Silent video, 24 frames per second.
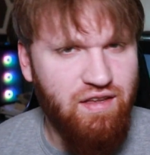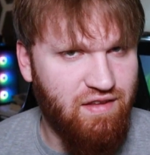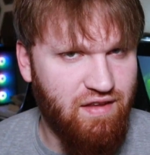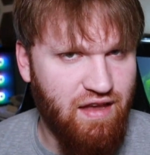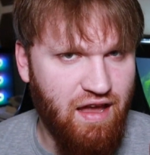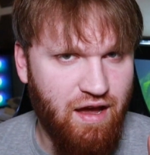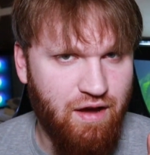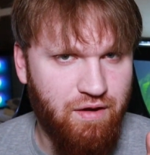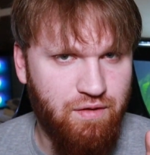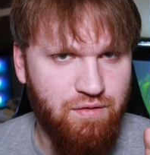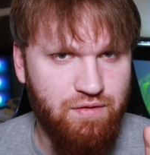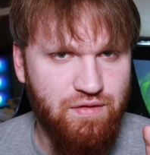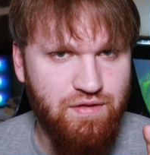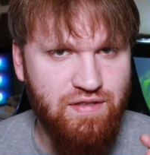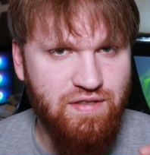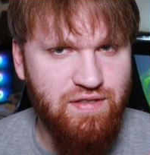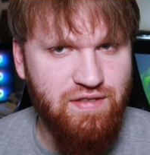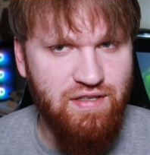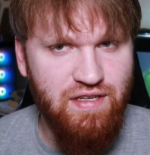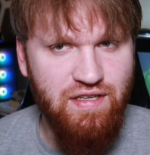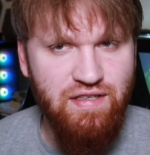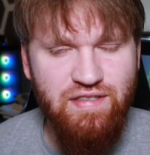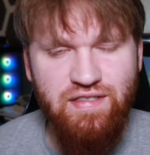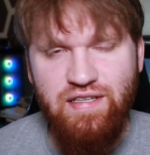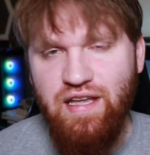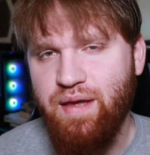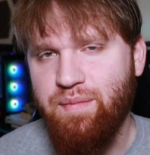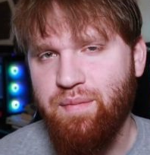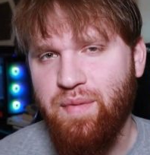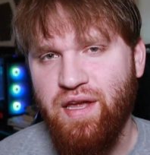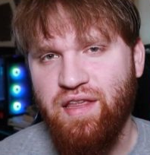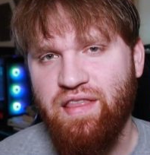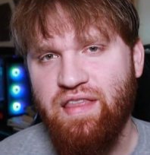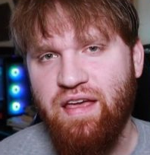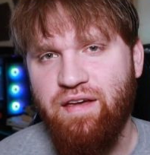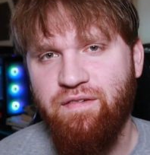Now, since I
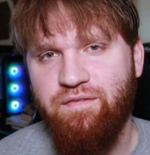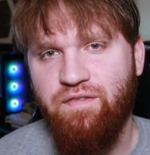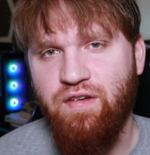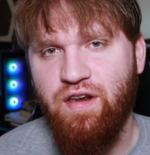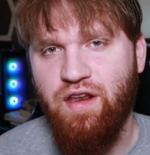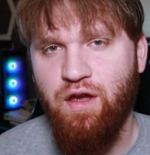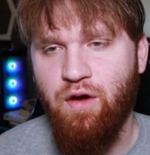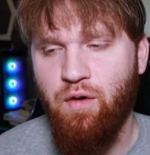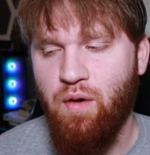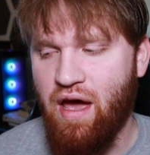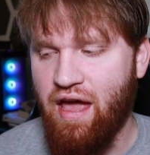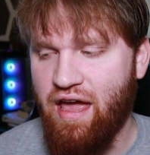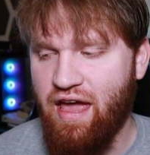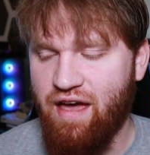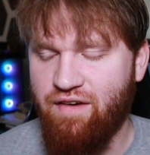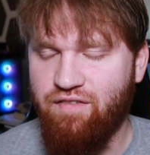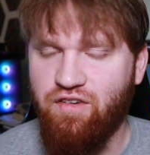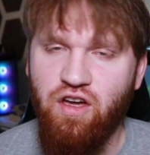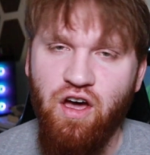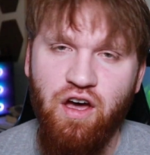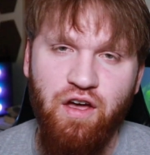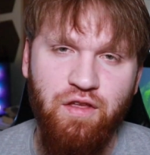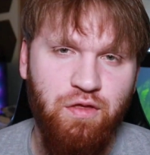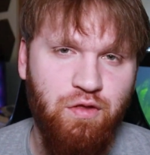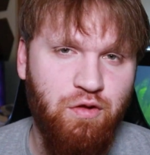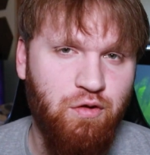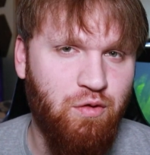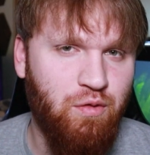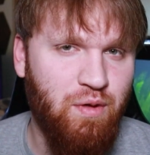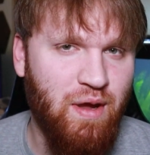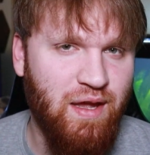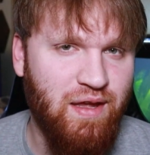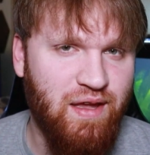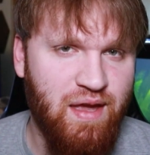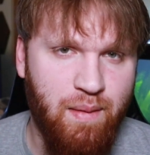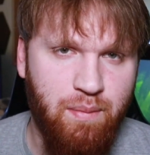made that video, I have gone
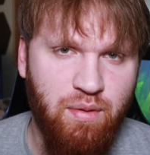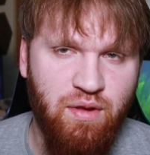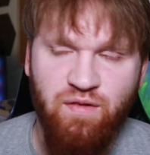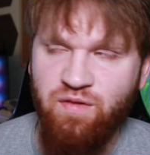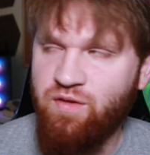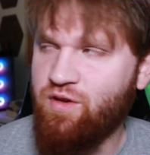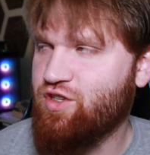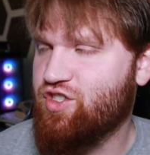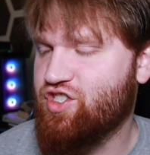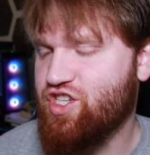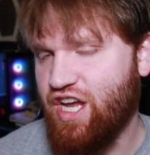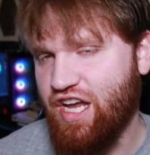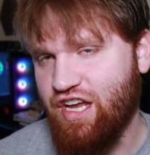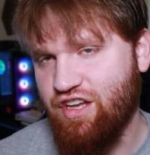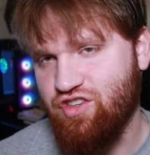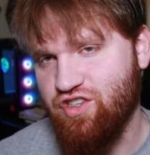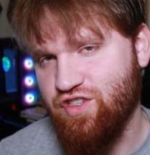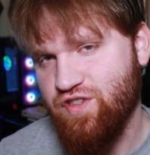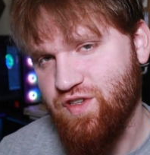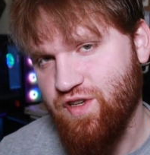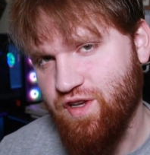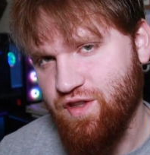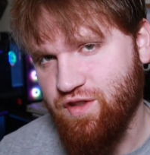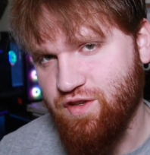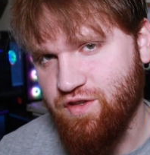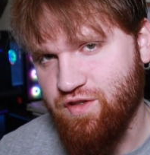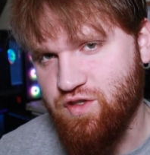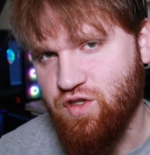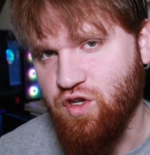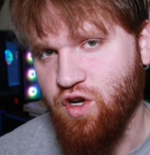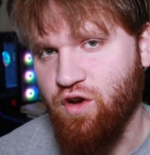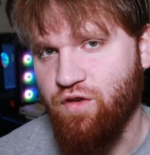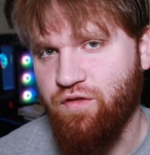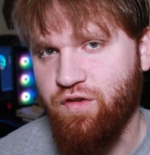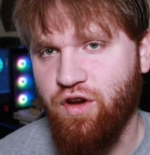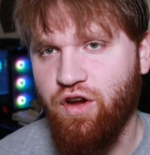through a couple different changes on the
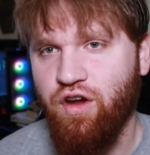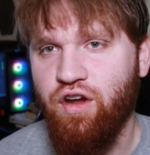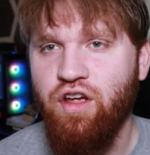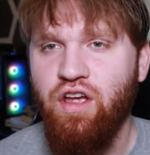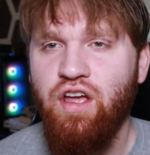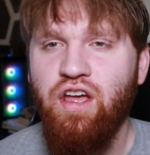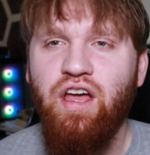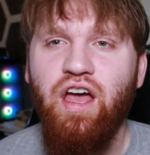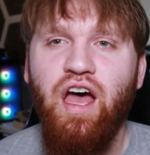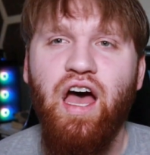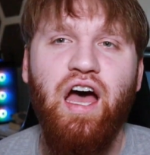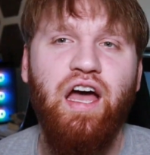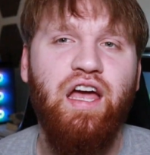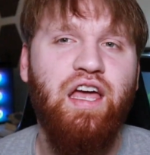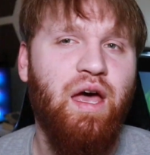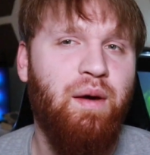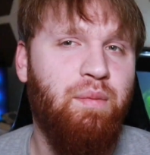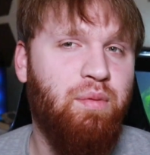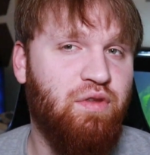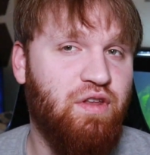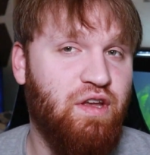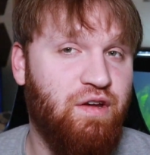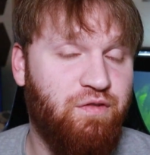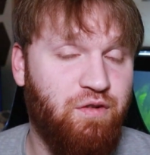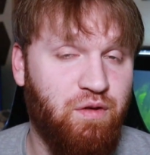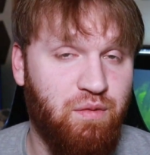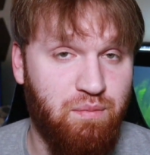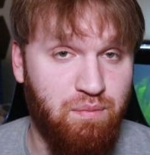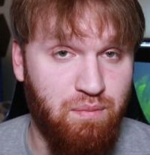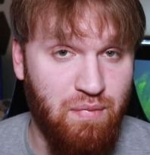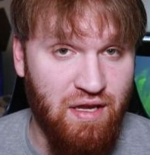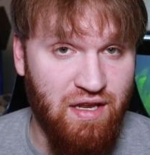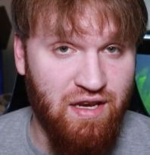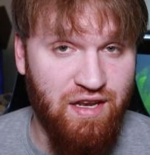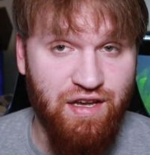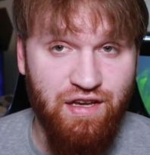server, a couple different
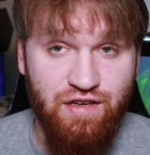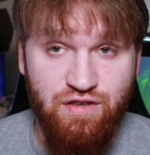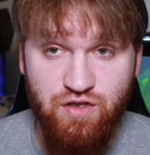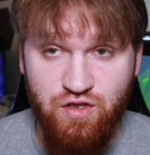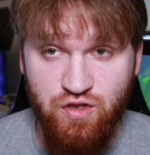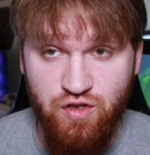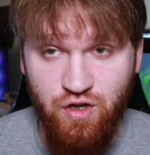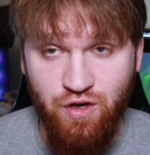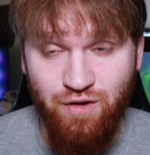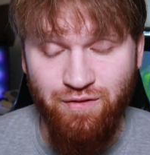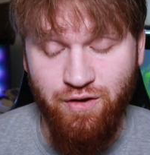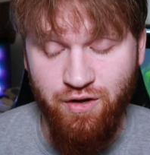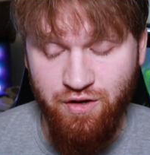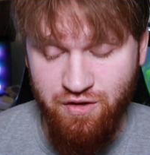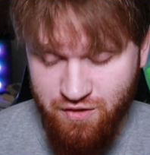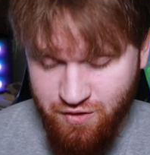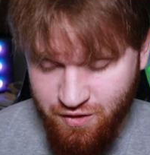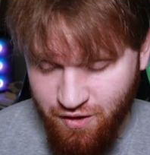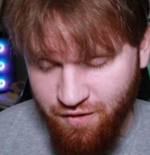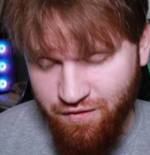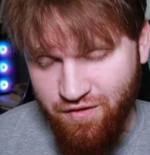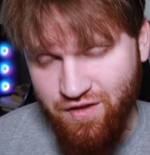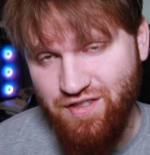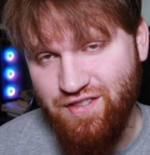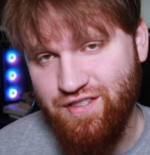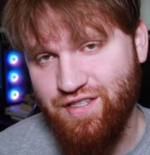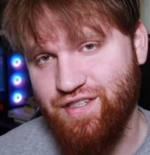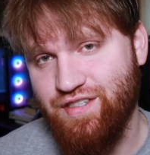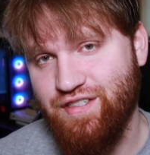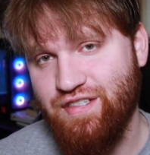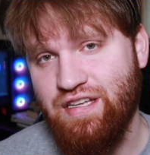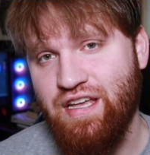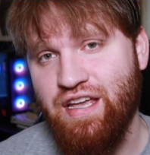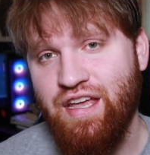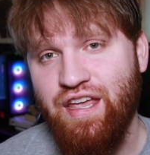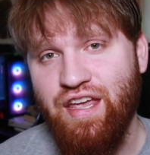media server
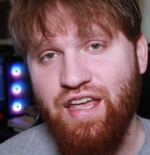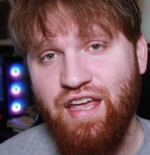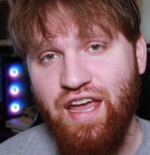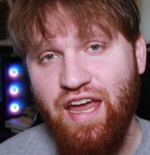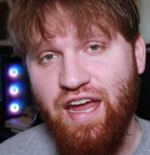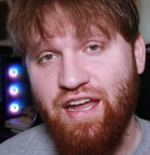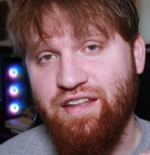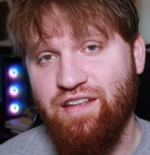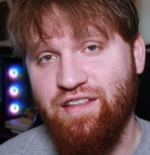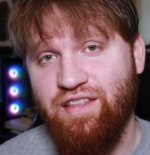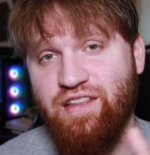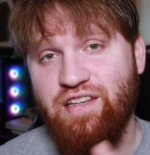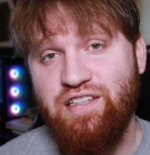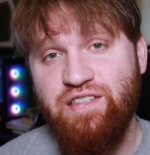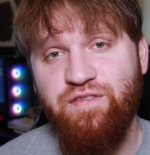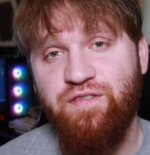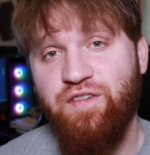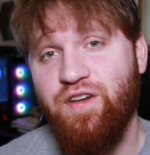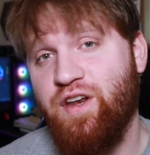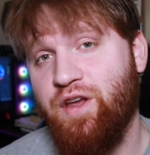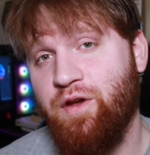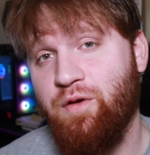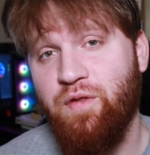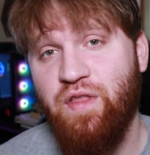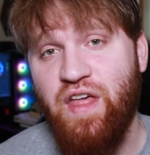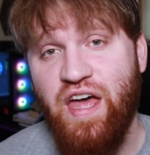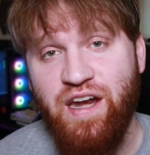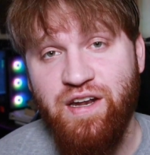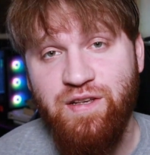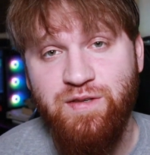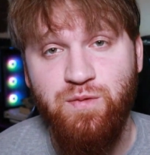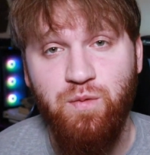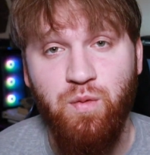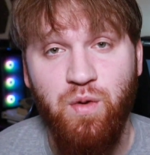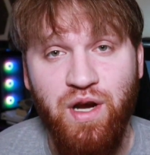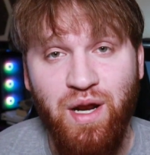services, and in this video, that
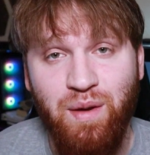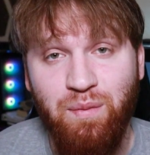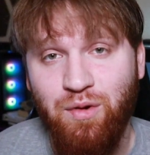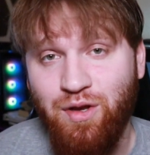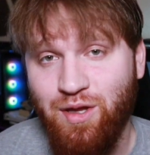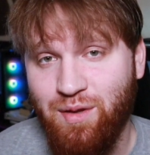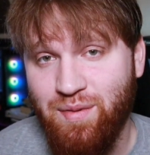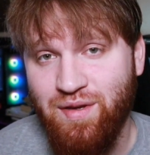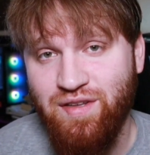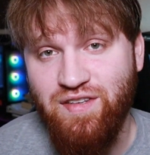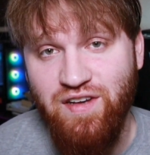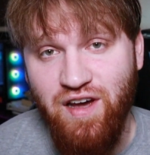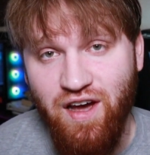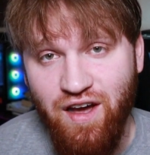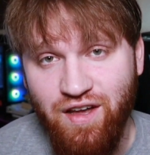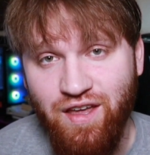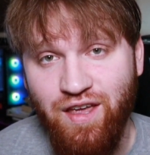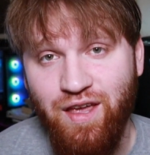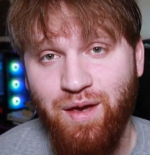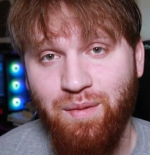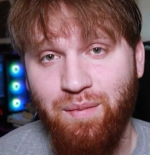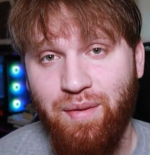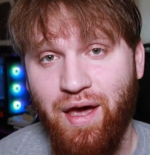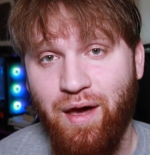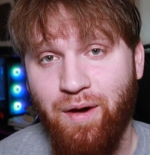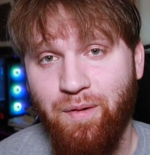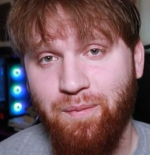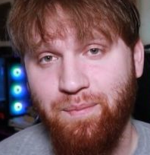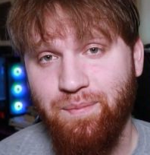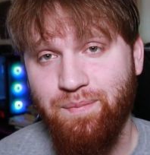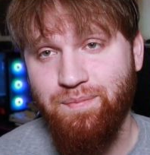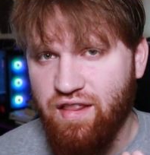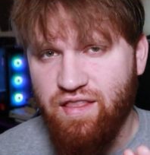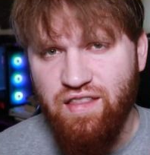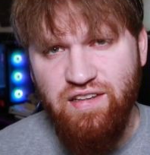is what I'm going to be talking about.